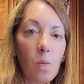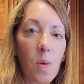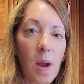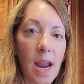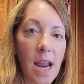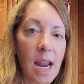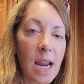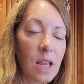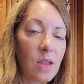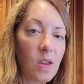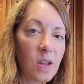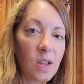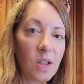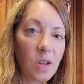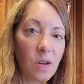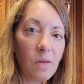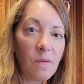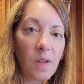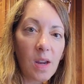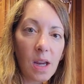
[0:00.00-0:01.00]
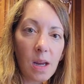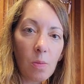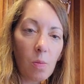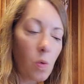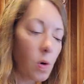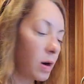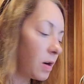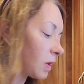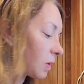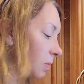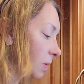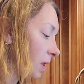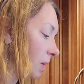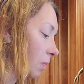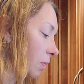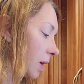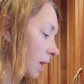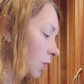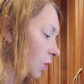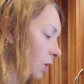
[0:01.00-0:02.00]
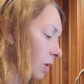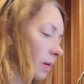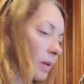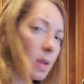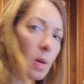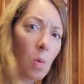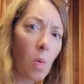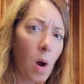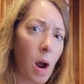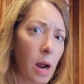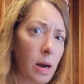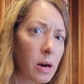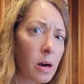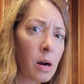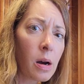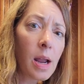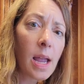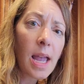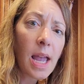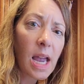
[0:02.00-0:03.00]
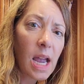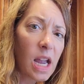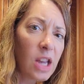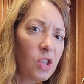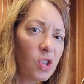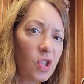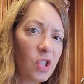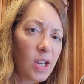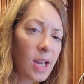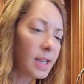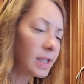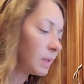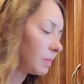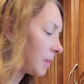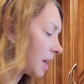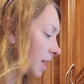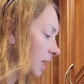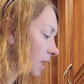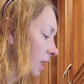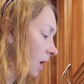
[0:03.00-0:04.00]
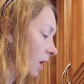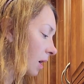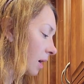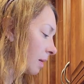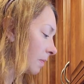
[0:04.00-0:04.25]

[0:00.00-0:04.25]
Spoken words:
way the sous vide works with the pressure and the water. It just makes,